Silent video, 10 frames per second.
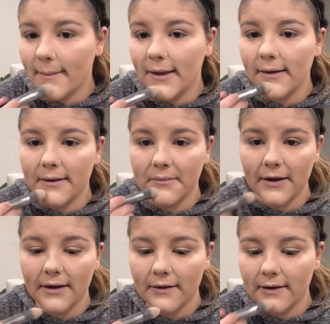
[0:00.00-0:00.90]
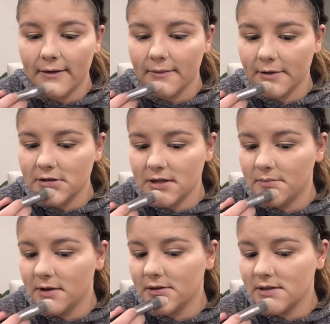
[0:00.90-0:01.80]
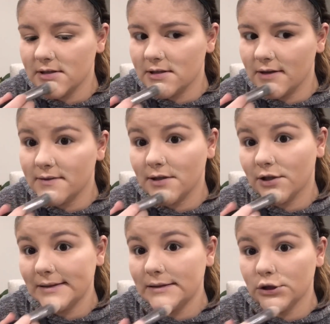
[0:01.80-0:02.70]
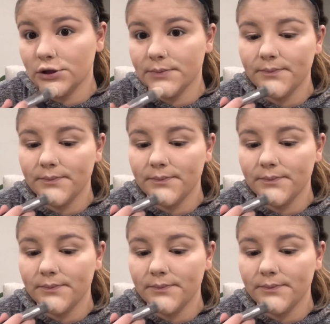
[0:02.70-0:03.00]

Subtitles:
And then I'm baking right here in my chin because this loves to crease too.